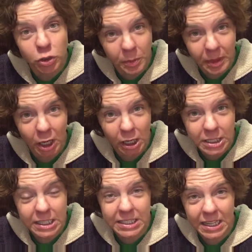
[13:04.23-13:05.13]
trip there
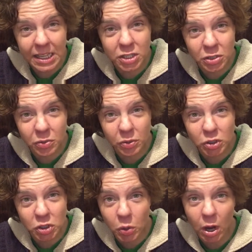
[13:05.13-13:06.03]
because they say will
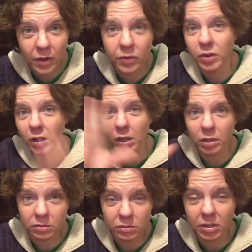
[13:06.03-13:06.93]
show off,
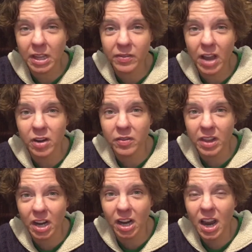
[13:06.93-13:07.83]
what they've got over
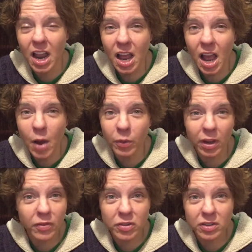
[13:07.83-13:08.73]
there. I would
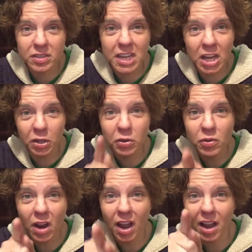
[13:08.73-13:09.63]
love to take you
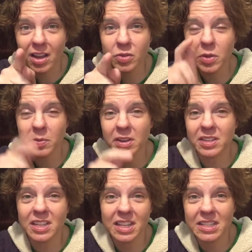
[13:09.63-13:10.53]
guys with me to
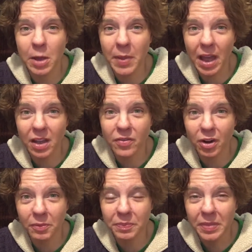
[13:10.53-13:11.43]
see this alpaca
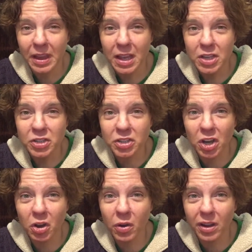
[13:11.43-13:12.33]
farm.
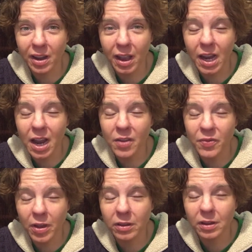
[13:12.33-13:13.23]
So again, I have
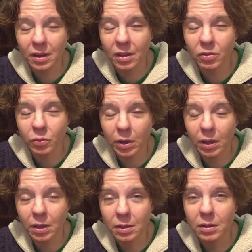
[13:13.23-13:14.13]
fallen in love with
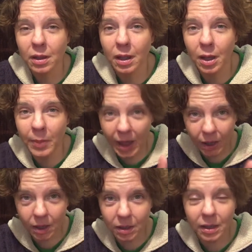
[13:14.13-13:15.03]

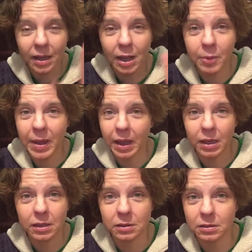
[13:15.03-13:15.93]
alpaca and
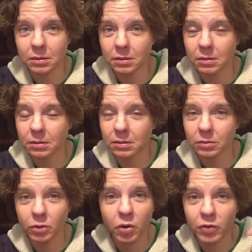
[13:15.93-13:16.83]
alpaca
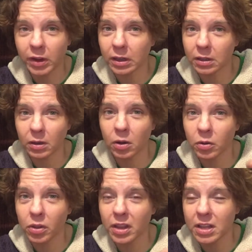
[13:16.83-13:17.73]
roving, and
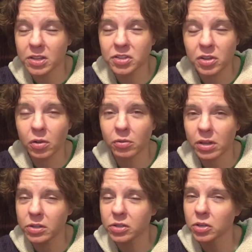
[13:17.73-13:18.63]
oh, it's
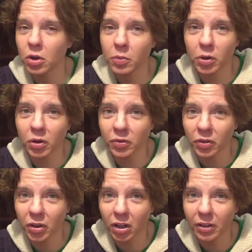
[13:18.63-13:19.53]
so beautiful,
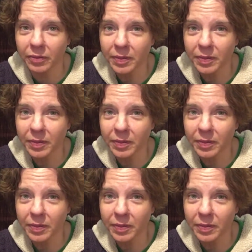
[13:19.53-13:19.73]
y'all.